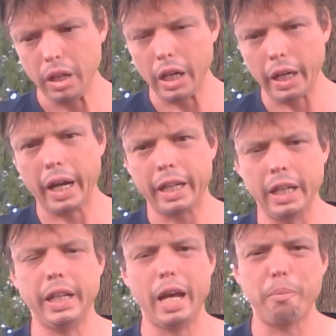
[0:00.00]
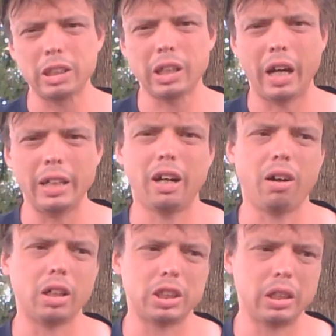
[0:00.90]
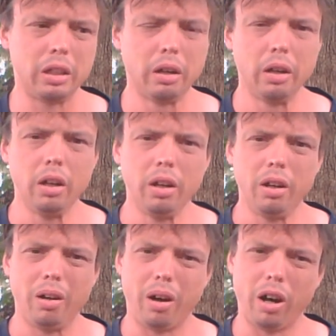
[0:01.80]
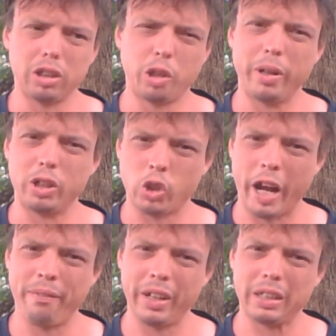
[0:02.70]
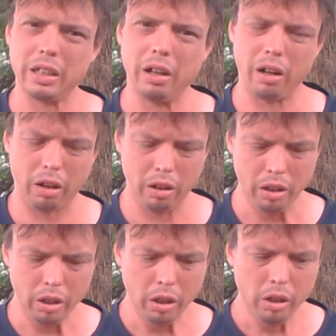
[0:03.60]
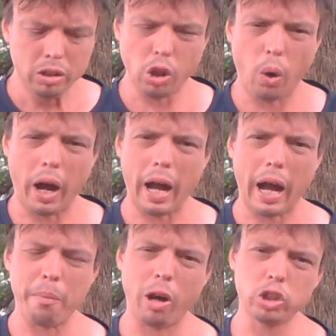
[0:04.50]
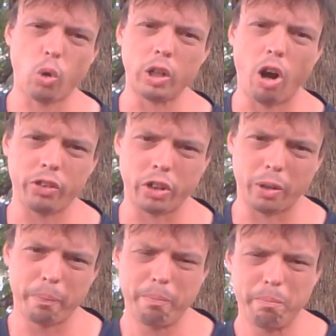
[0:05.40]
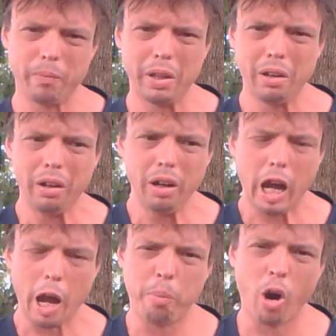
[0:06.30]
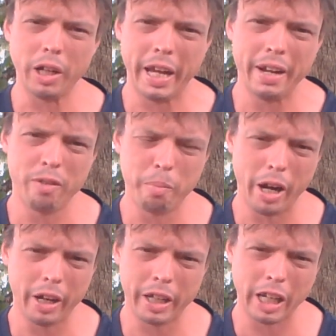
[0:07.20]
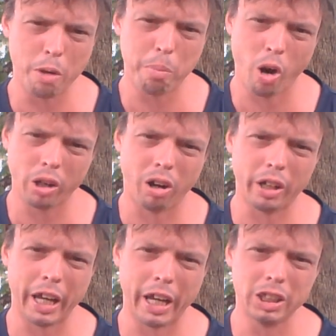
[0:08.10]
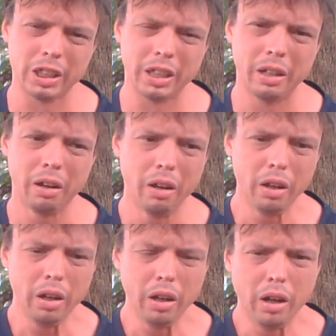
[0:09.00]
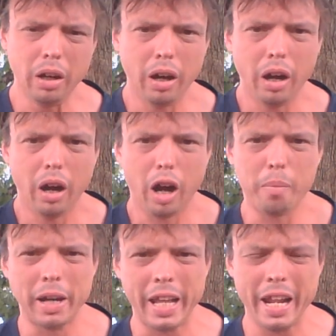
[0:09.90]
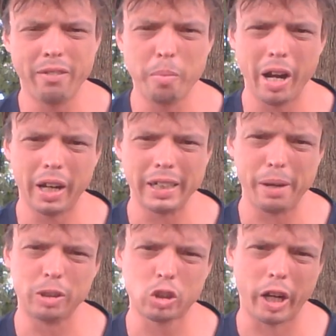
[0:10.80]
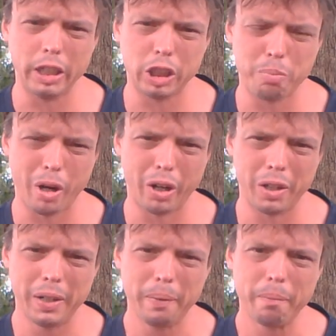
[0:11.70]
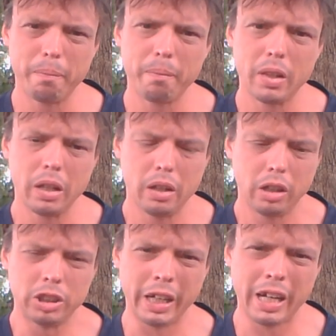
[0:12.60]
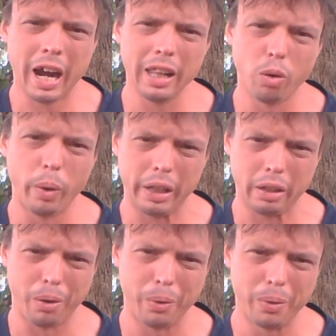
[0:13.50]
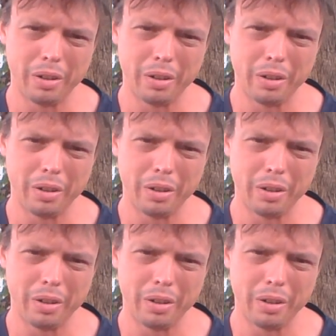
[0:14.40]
And I got kidnapped by Scientology to be trafficked. I'm also an author. I'm part Native American and I'm part Caucasian. My Native American name is Crazy Bird. Venkala Witko.